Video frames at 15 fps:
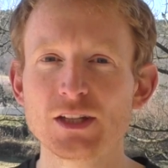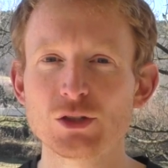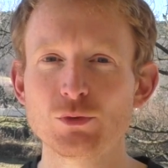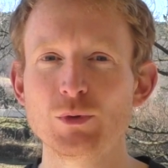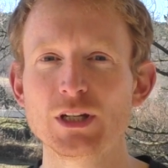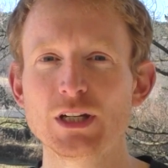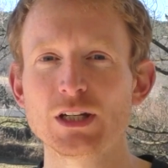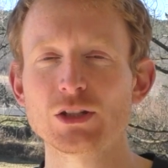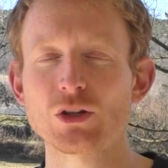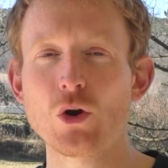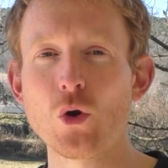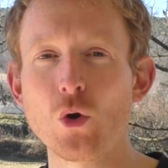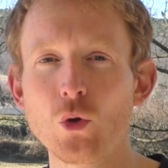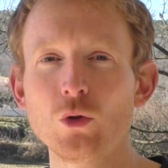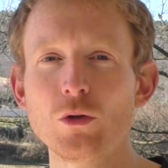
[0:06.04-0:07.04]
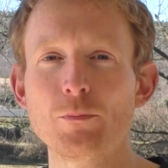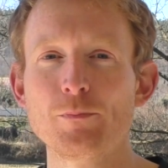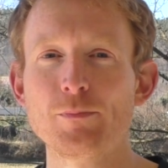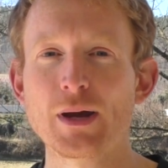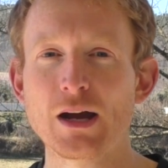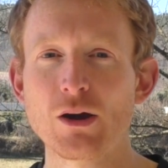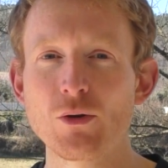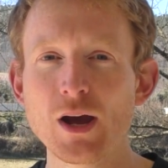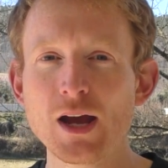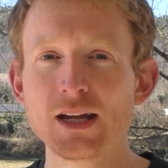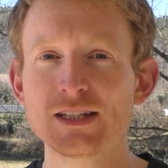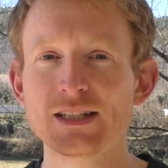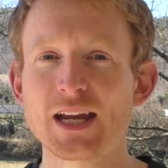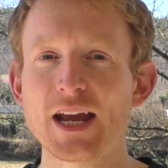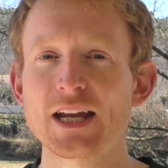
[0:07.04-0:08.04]
this week is all about
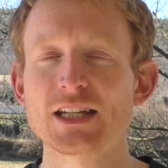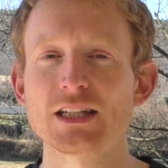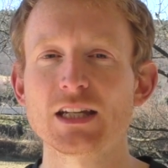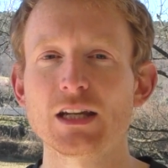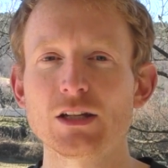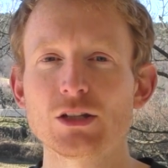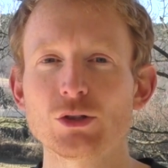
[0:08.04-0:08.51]
testing,